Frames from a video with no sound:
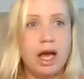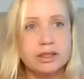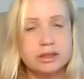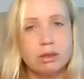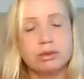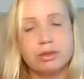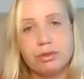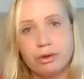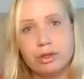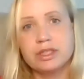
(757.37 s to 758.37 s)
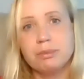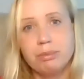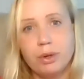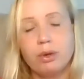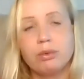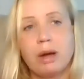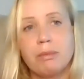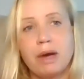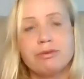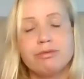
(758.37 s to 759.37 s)
I sold 13
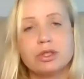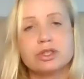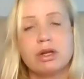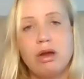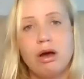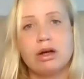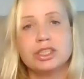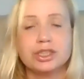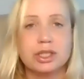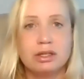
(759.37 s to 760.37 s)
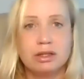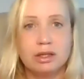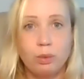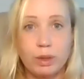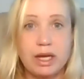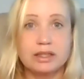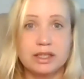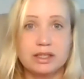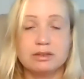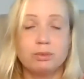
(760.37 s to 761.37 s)
programs my first launch when
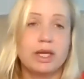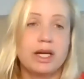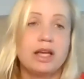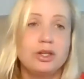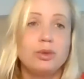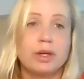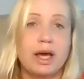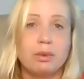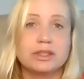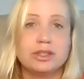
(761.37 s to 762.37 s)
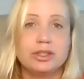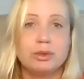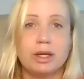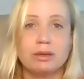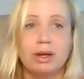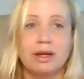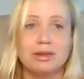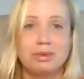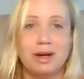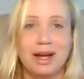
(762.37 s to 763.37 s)
I knew what I was doing.
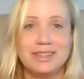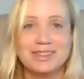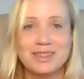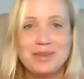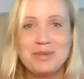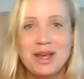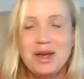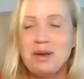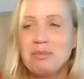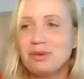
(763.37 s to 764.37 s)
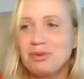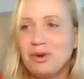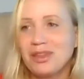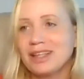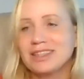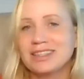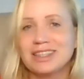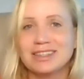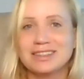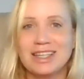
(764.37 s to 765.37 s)
Before that, I
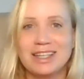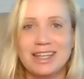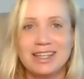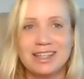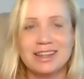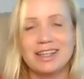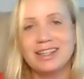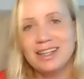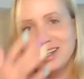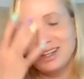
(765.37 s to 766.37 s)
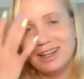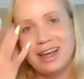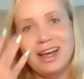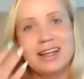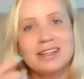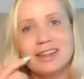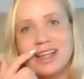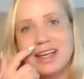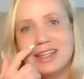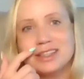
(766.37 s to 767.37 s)
didn't sell anything. And
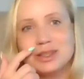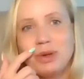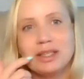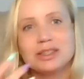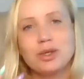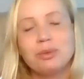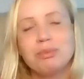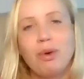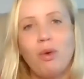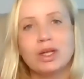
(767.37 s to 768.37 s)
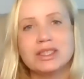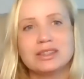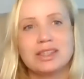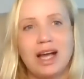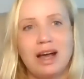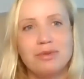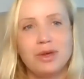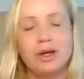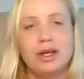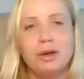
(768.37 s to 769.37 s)
that is why it's so important to have
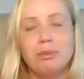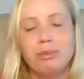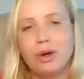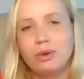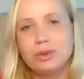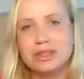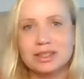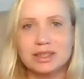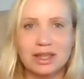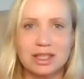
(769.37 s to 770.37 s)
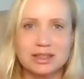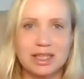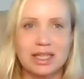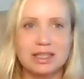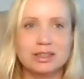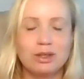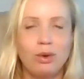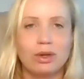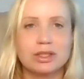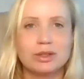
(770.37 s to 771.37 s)
the process in the sales
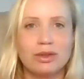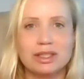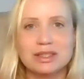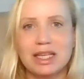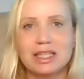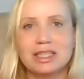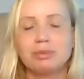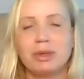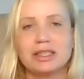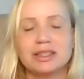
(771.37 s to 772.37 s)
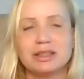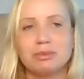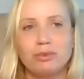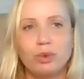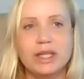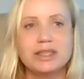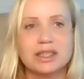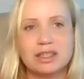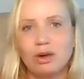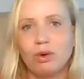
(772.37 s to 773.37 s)
calls or the sales page
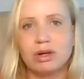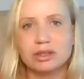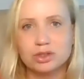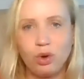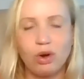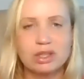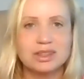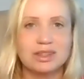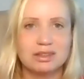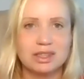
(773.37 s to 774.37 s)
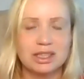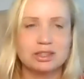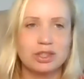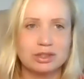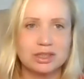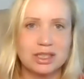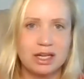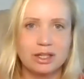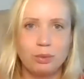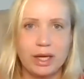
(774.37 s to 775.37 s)
written or talked in a certain
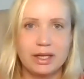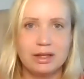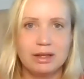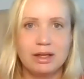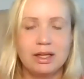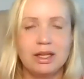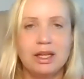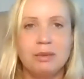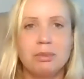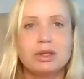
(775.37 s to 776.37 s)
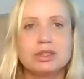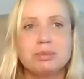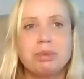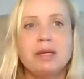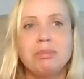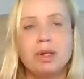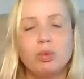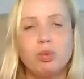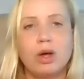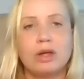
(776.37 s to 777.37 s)
kind of way. Because
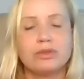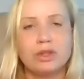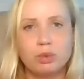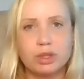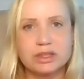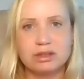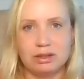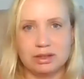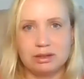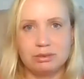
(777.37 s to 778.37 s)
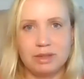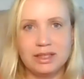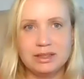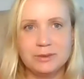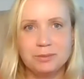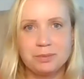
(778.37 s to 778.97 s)
people want a result, right?